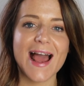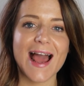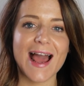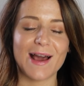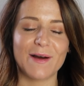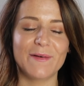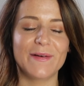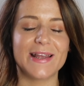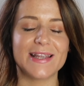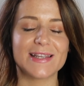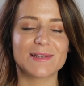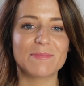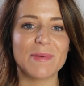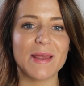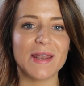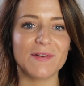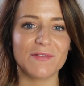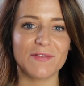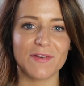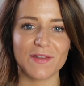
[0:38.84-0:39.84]
how it's
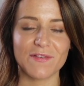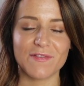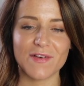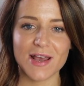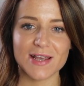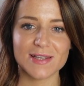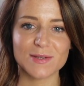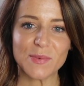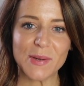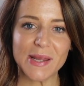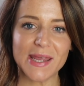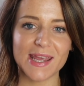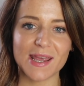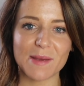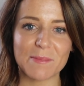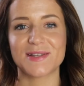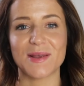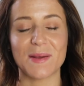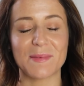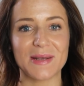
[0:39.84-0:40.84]
been for the first
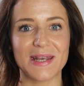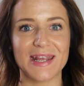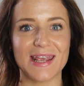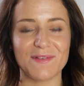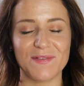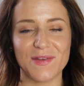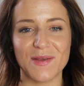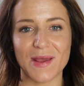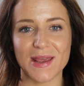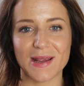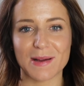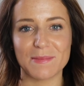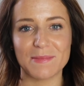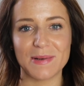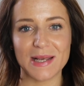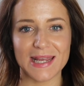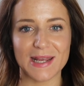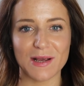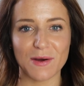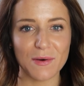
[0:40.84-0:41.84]
week. So I'm going to give you a
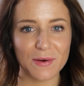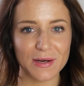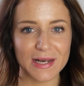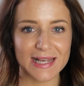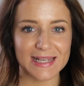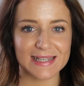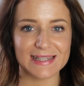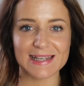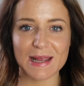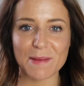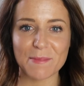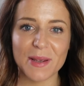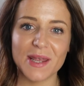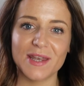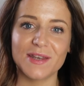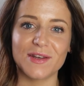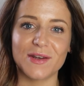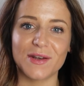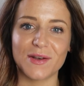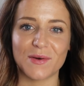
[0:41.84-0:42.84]
complete honest
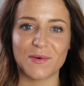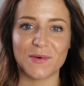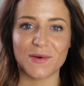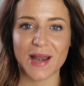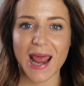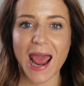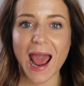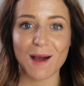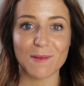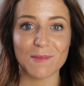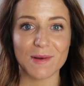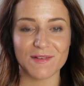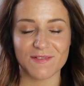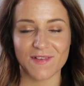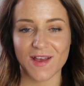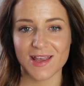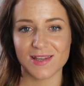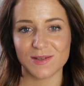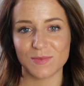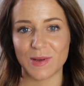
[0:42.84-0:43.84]
opinion on how my
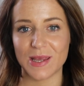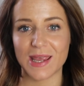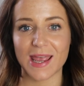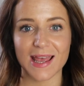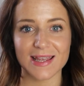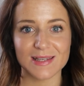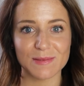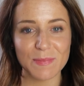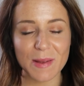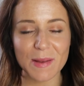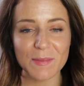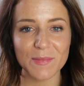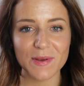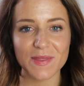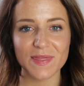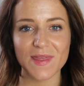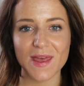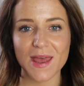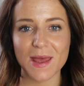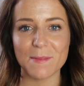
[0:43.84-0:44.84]
first week has been
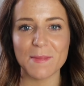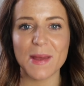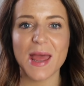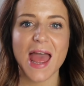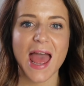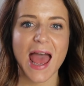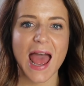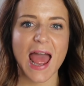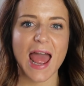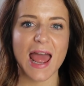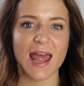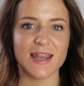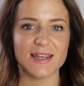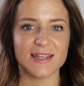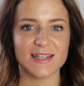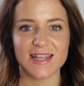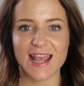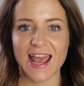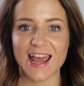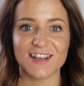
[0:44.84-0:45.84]
with them,
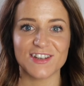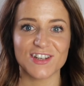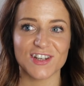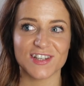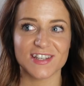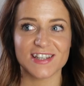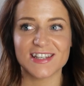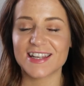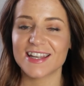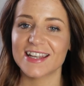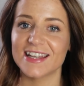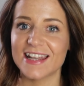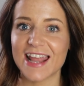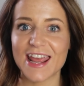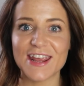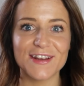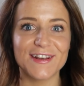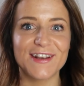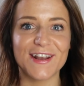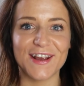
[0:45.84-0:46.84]
and yeah, just
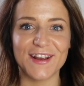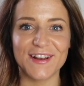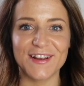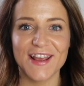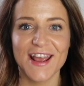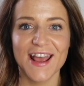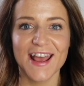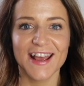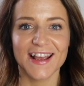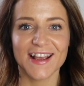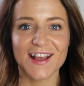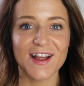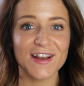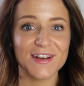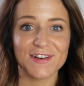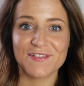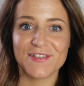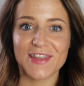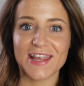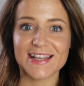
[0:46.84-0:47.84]
let you know
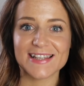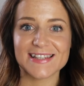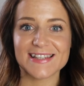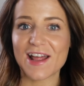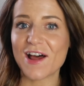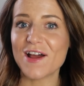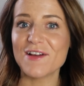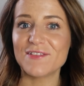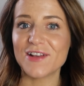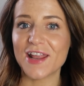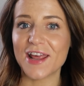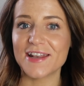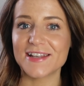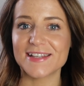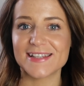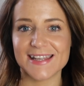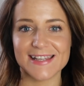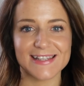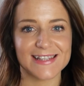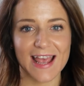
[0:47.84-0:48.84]
kind of things that I've
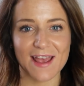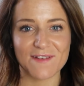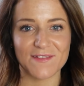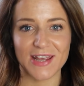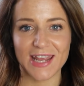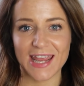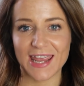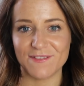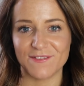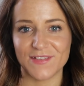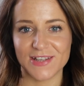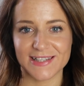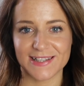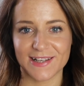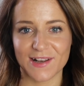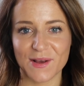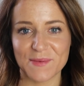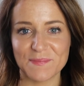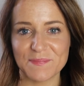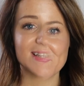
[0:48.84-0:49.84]
learned since having
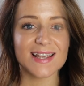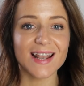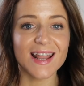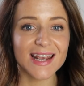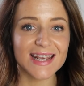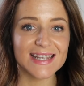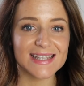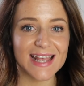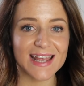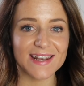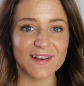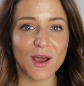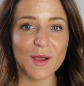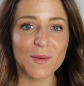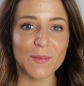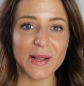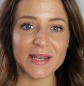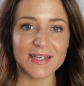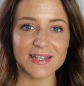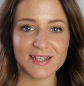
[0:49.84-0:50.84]
Invisalign. So like I said,
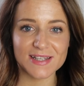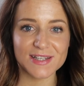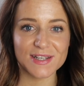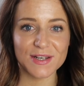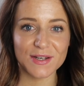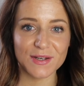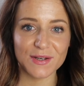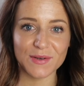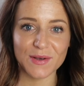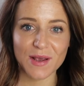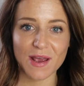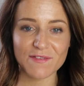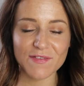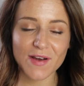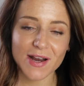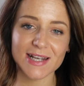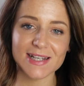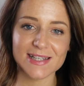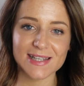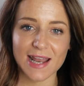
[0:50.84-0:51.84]
I went to
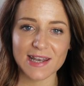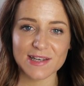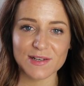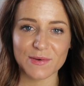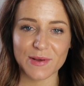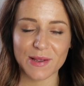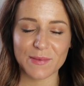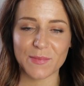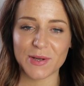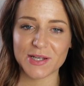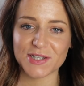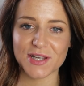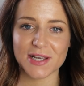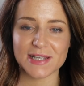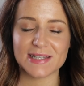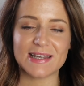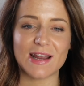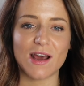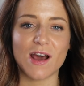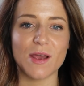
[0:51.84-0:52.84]
Finest Dental in
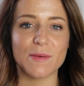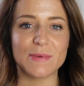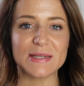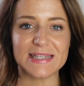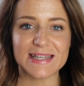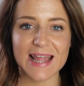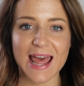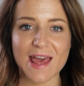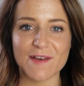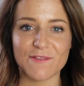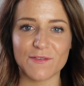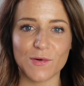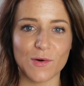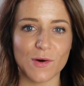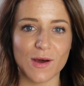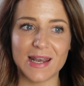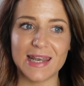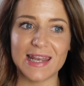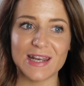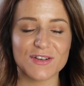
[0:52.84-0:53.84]
Winchester. I was there
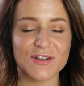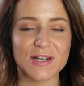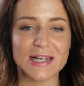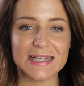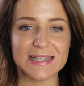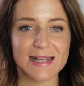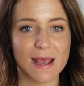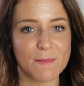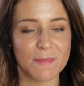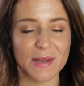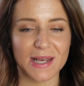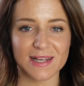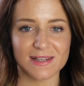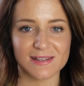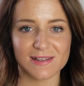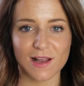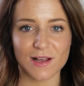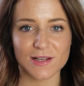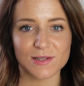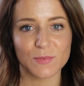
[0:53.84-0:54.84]
for literally 10
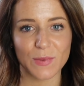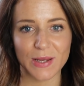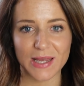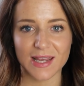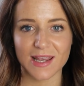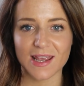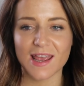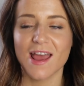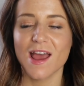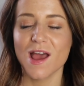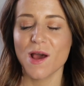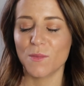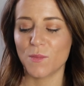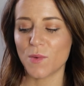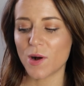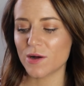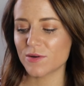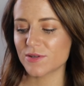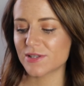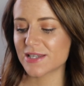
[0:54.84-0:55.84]
minutes last week
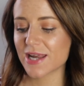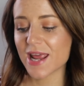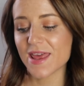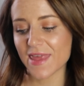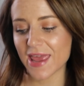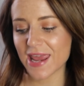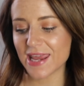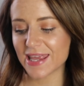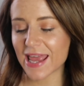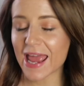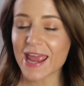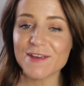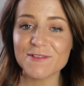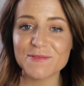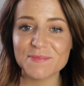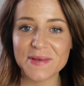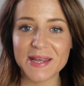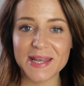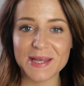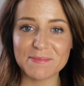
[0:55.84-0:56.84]
whilst they
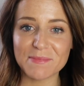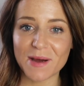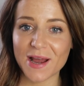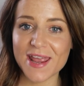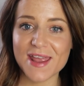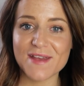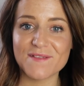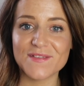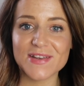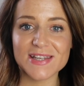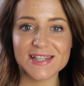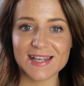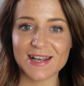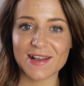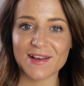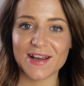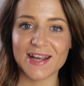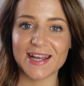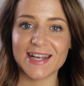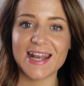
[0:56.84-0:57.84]
gave me my
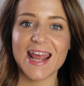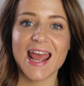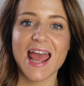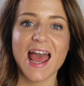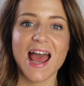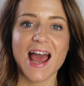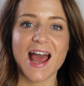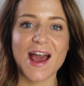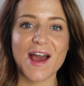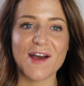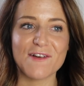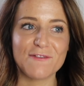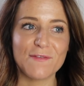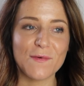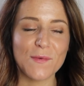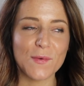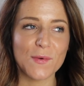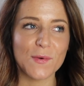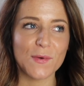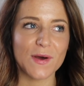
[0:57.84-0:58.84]
Invisalign
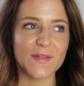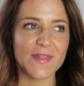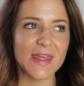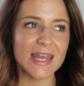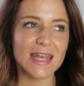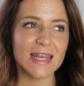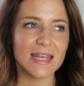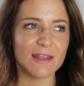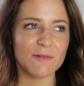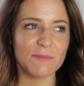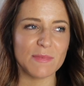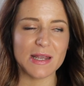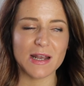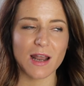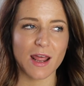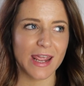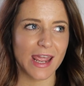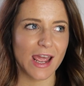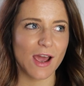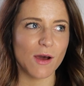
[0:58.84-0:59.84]
they didn't give me
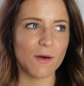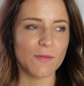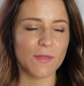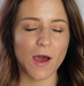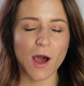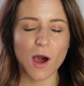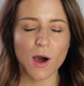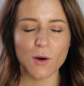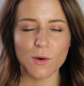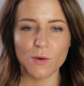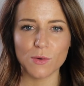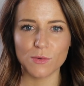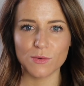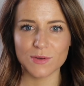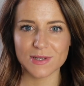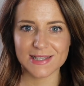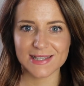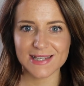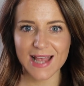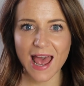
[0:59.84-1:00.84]
like the
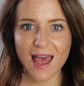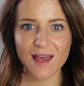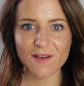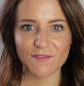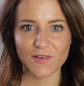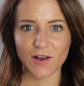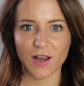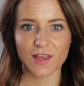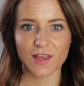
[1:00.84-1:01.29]
whole set for